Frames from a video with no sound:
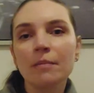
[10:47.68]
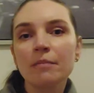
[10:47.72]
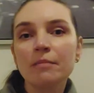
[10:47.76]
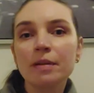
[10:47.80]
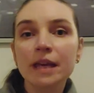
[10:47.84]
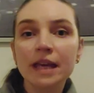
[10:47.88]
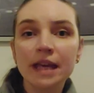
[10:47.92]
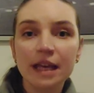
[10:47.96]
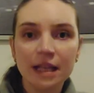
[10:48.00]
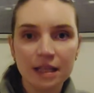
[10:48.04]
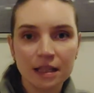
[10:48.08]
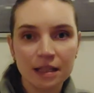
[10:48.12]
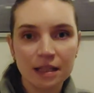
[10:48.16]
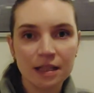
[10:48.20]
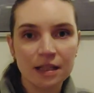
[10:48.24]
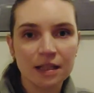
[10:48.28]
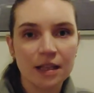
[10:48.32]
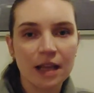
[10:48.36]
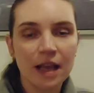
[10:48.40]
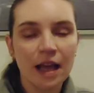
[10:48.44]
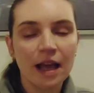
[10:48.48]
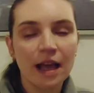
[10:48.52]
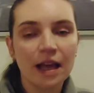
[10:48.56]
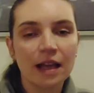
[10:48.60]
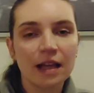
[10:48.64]

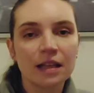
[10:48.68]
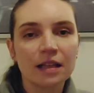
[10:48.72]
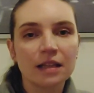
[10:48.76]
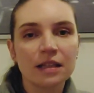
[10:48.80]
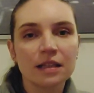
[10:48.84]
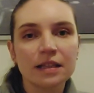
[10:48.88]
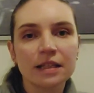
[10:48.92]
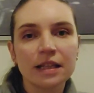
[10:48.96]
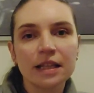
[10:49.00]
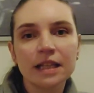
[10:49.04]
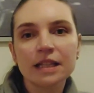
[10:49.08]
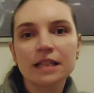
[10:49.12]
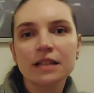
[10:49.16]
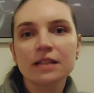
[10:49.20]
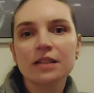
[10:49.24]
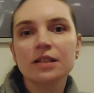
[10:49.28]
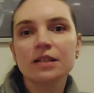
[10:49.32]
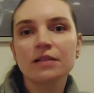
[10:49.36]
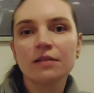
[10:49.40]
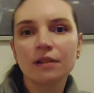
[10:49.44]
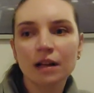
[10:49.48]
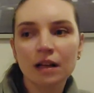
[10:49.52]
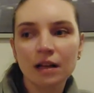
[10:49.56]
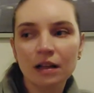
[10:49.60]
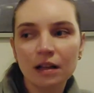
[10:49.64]
begins, and is it
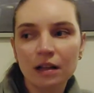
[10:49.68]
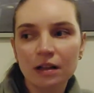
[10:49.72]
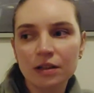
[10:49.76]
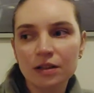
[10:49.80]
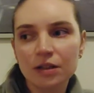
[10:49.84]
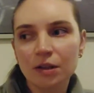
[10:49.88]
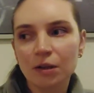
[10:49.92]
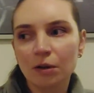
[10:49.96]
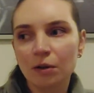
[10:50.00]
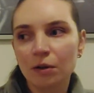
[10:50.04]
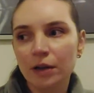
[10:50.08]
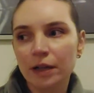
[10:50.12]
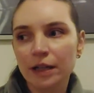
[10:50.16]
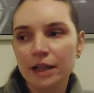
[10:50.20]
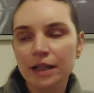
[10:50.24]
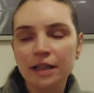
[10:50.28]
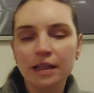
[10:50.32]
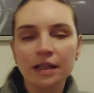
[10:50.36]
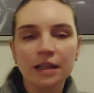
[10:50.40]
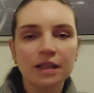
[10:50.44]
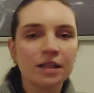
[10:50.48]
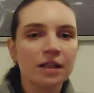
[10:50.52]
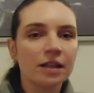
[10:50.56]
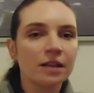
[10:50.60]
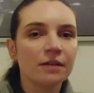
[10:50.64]
difficult or
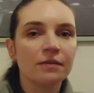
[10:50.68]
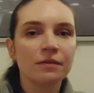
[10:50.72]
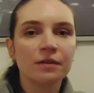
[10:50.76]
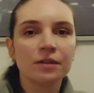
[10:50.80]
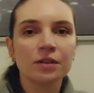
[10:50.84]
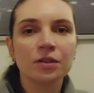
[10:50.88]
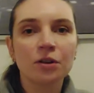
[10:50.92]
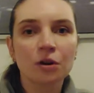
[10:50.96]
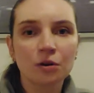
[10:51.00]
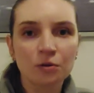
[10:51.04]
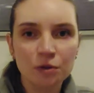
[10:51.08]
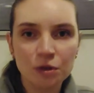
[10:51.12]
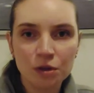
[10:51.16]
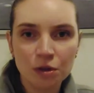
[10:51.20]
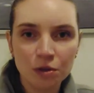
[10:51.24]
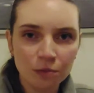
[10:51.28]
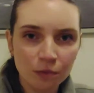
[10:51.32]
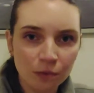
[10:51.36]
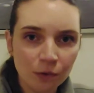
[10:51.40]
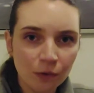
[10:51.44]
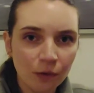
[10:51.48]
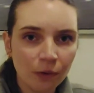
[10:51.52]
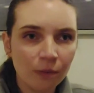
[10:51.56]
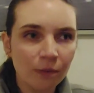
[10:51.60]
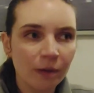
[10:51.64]
if it goes
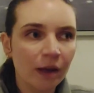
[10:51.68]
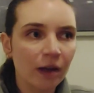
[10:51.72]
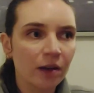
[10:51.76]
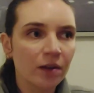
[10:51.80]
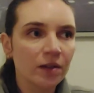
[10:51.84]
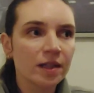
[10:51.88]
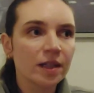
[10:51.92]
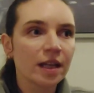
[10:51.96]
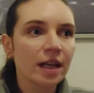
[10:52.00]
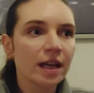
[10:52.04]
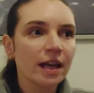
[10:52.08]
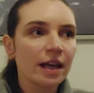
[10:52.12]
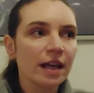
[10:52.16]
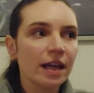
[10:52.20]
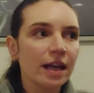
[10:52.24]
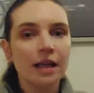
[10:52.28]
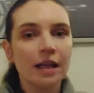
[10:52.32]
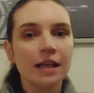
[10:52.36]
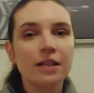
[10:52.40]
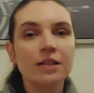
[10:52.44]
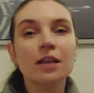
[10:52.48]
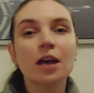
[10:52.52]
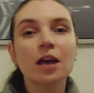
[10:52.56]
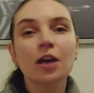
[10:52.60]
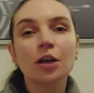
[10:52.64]
smooth, because
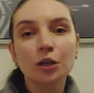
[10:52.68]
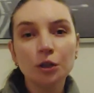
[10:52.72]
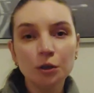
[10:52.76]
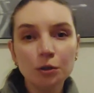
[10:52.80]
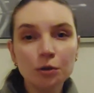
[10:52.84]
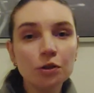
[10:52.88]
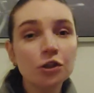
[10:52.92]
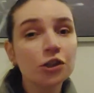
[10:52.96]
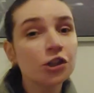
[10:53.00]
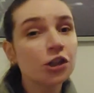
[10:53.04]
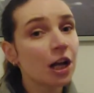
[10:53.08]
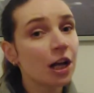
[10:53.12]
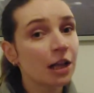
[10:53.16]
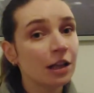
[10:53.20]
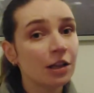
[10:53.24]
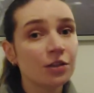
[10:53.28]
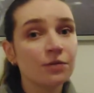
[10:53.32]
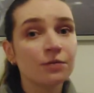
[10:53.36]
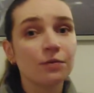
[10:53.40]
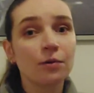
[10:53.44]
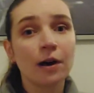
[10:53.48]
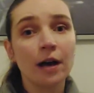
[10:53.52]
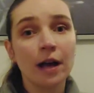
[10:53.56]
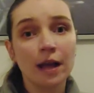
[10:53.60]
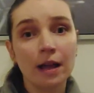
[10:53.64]
it's a huge
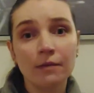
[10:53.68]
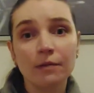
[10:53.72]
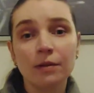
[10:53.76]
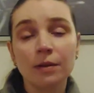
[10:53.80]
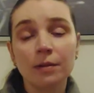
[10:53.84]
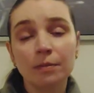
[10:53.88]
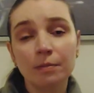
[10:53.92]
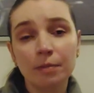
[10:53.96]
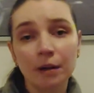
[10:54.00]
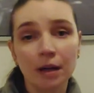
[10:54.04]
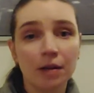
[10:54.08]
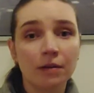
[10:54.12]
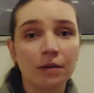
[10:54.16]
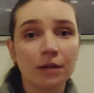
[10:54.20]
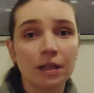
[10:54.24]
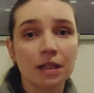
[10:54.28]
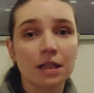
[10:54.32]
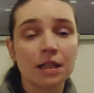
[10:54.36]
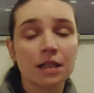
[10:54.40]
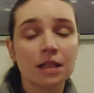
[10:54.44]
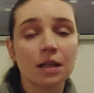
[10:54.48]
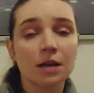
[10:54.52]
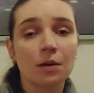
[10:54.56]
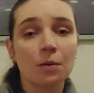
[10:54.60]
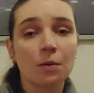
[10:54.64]
challenge for every
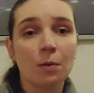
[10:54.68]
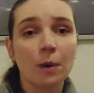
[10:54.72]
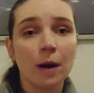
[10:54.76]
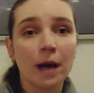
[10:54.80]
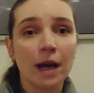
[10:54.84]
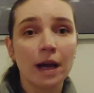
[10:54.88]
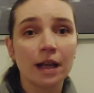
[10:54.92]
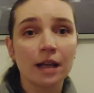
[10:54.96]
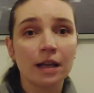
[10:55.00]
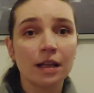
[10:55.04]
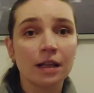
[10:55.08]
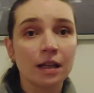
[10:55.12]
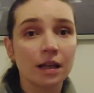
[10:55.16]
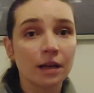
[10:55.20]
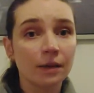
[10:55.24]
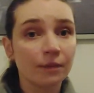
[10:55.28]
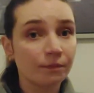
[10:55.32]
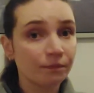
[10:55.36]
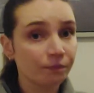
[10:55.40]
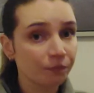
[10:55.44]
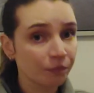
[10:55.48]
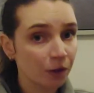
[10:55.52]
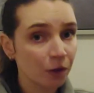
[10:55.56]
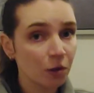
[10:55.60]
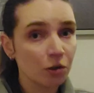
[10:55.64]
parent
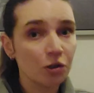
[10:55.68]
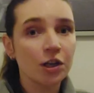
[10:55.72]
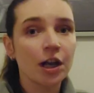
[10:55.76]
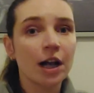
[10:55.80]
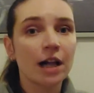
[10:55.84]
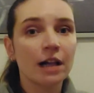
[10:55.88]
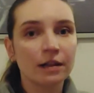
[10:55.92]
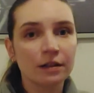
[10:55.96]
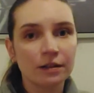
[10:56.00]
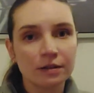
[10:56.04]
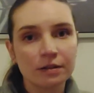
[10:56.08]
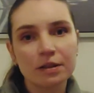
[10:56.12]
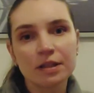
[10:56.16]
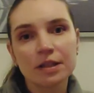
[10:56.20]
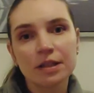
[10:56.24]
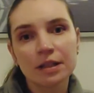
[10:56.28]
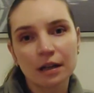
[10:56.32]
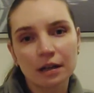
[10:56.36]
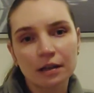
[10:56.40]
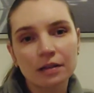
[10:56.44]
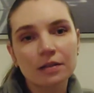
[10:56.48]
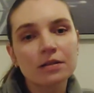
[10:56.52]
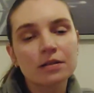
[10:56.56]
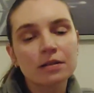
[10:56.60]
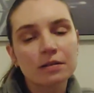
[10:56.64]
when your child
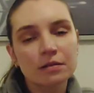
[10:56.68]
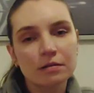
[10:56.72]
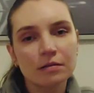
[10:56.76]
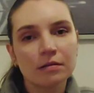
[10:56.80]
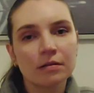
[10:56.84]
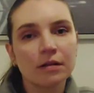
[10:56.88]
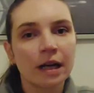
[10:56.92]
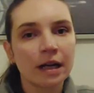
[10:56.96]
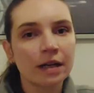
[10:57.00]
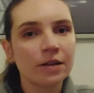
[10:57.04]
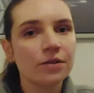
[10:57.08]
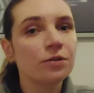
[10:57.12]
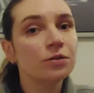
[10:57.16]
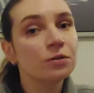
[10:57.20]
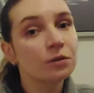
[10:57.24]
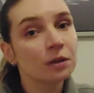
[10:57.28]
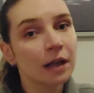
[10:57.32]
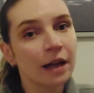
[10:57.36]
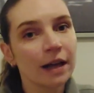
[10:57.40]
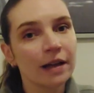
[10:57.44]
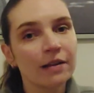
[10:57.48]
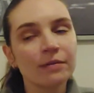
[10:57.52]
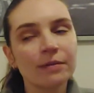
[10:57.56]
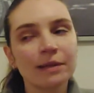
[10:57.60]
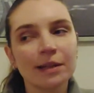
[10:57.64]
starts right new
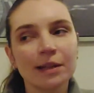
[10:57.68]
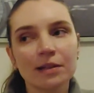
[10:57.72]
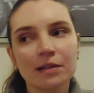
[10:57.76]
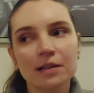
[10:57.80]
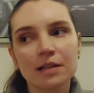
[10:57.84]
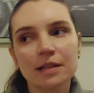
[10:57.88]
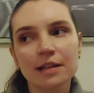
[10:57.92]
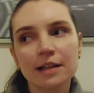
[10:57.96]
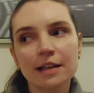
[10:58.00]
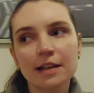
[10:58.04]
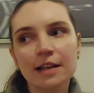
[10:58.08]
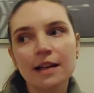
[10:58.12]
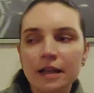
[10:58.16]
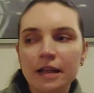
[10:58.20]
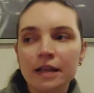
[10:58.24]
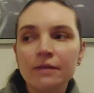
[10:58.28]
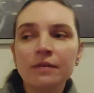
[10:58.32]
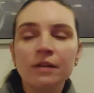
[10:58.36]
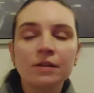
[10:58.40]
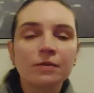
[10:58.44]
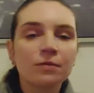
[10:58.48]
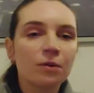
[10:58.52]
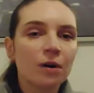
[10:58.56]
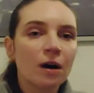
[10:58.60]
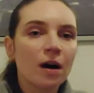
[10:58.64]
life, because
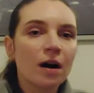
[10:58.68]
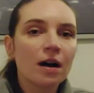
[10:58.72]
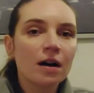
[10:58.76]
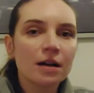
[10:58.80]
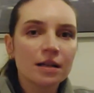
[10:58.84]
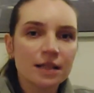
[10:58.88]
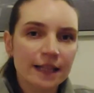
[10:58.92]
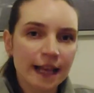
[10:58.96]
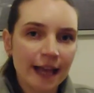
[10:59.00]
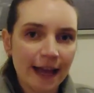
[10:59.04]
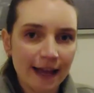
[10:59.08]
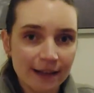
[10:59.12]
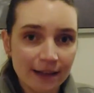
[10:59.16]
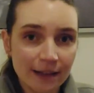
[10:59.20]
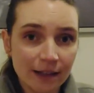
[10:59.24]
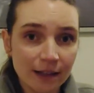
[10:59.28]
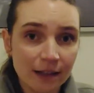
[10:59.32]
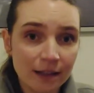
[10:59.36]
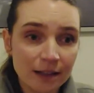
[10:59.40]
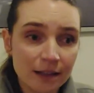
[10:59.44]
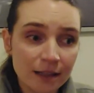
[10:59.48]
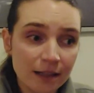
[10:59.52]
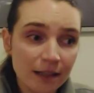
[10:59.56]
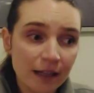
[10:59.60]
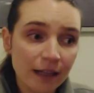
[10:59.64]
even for us
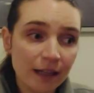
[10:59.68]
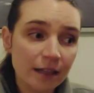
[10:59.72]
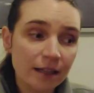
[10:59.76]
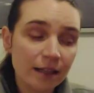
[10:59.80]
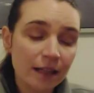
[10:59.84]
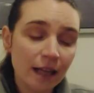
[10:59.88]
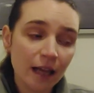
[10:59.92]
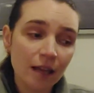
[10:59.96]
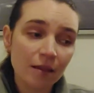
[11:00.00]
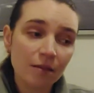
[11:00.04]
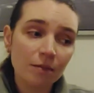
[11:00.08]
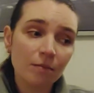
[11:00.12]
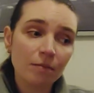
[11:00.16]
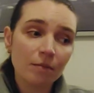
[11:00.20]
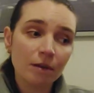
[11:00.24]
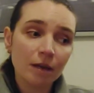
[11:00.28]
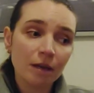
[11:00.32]
adults it can